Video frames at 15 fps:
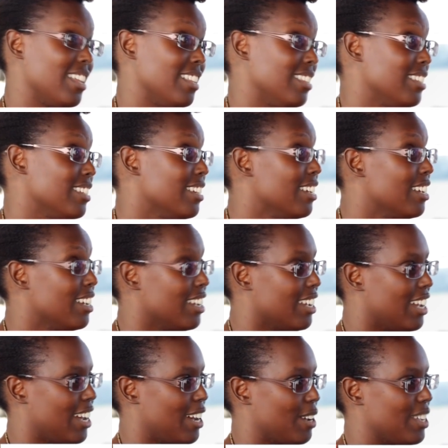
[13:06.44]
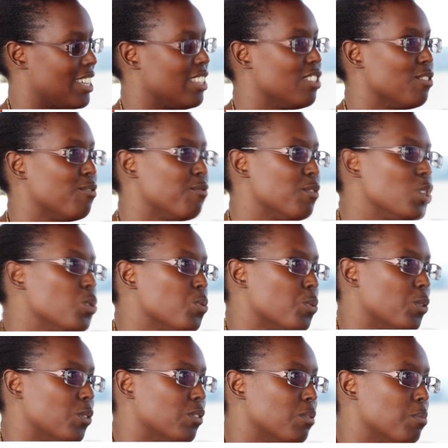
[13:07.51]
and
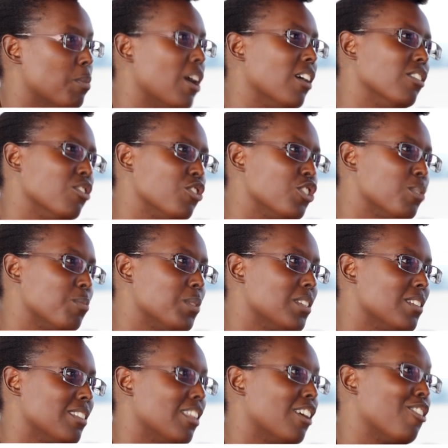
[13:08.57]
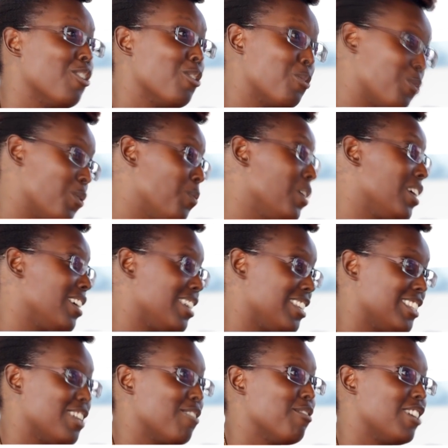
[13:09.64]
individual partnerships that are growing
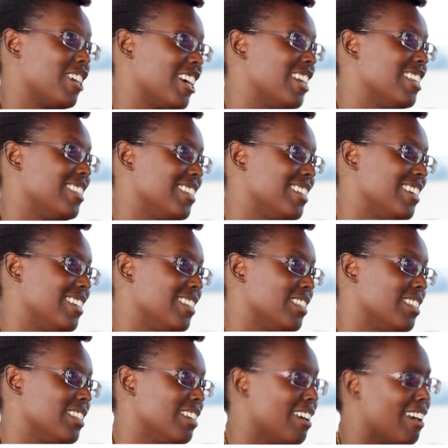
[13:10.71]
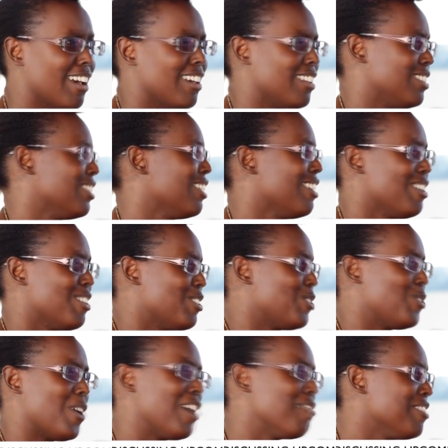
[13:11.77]
East Africa as it is. And
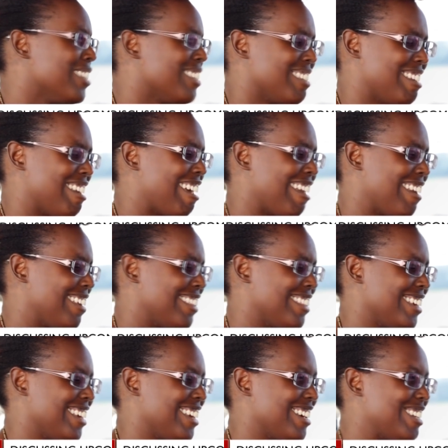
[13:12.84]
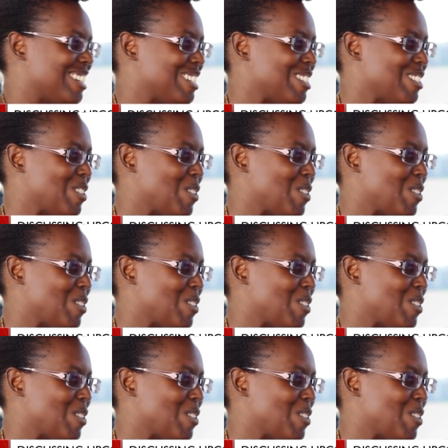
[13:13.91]
you haven't seen anything yet.